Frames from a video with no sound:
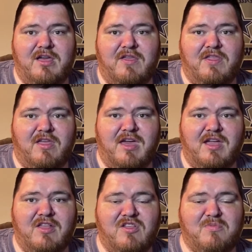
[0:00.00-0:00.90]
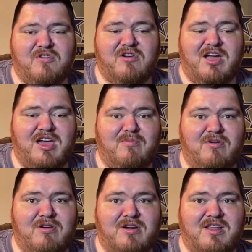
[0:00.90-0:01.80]
hit the like and subscribe
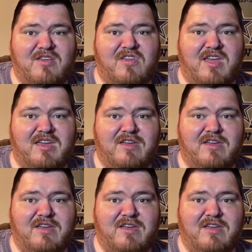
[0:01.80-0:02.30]
or dislike